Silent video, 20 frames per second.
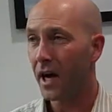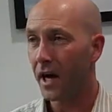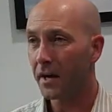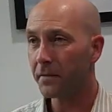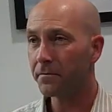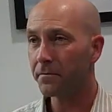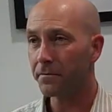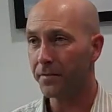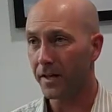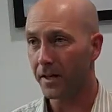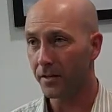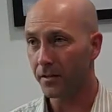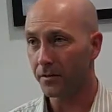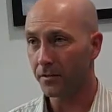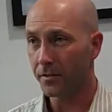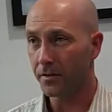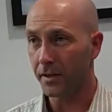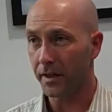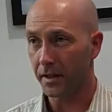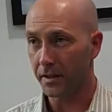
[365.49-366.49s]
I've
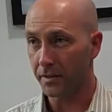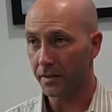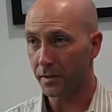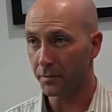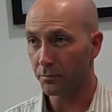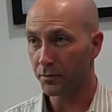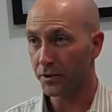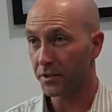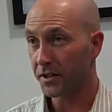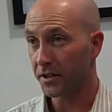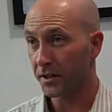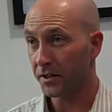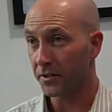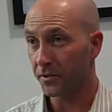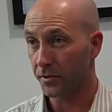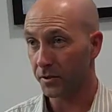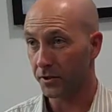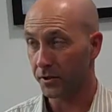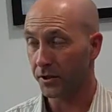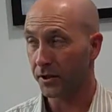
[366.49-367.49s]
found that, in
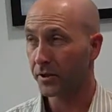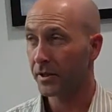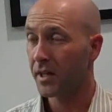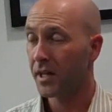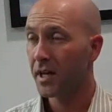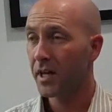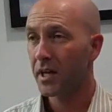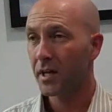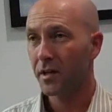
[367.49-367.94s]
particular,